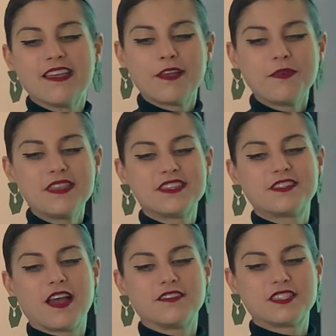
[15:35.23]
And with
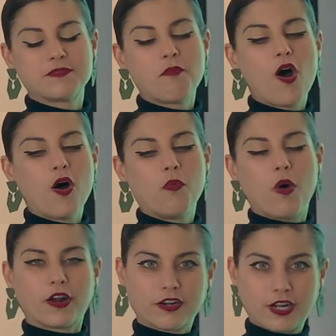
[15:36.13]
this small
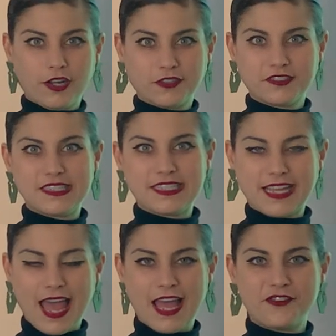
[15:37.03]
watercolor
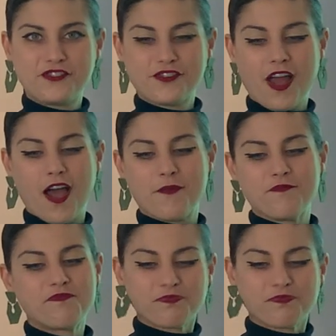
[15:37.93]
sketch, um,